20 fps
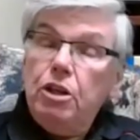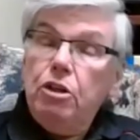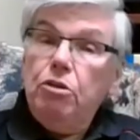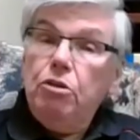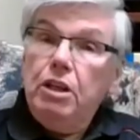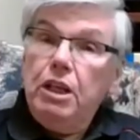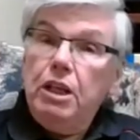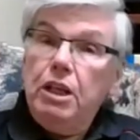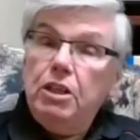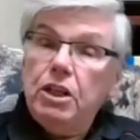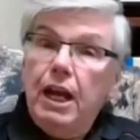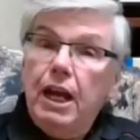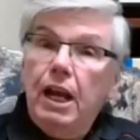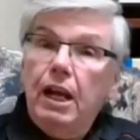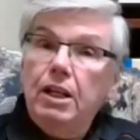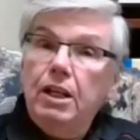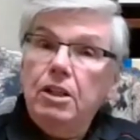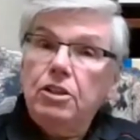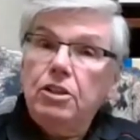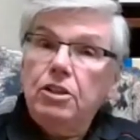unique
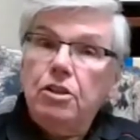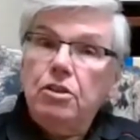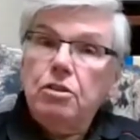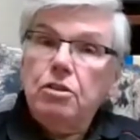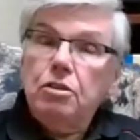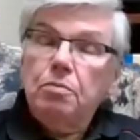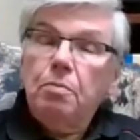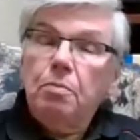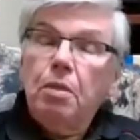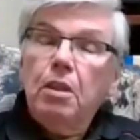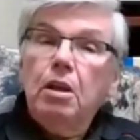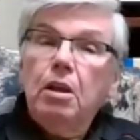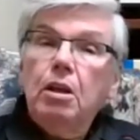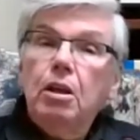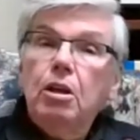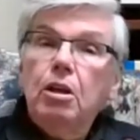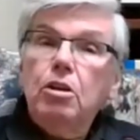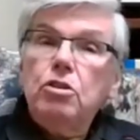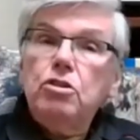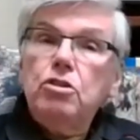challenges.
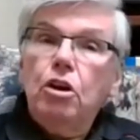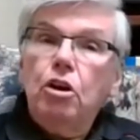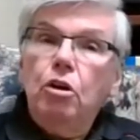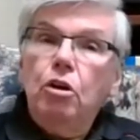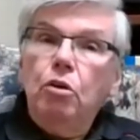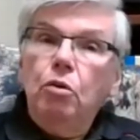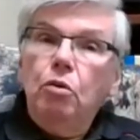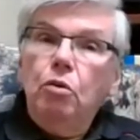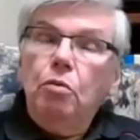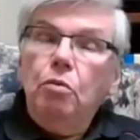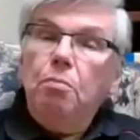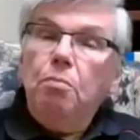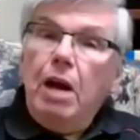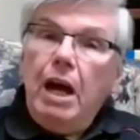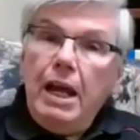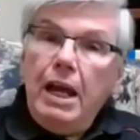So, my